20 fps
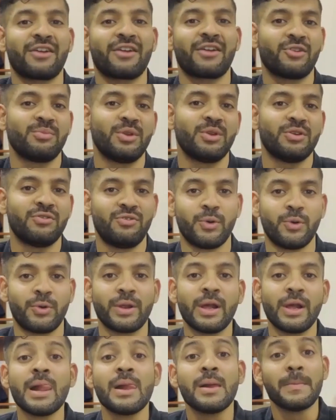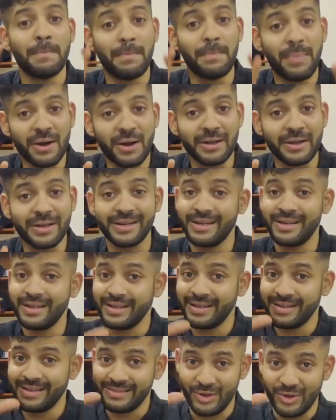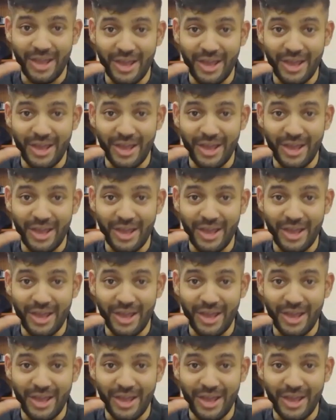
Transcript: from the floor. But, you know,